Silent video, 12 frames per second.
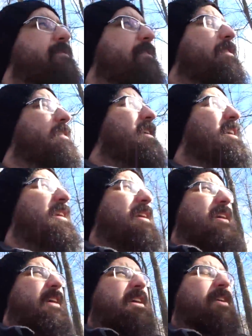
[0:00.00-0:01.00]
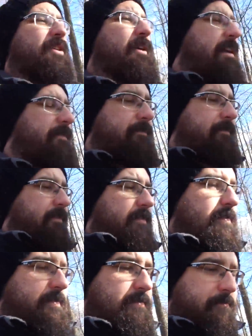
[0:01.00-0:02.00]
and, you know, I'm
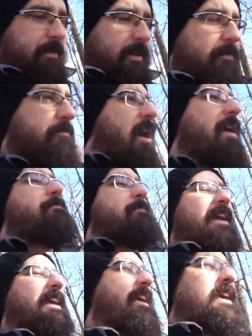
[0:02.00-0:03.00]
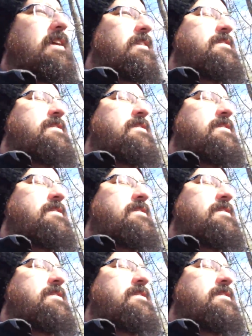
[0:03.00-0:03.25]
not making the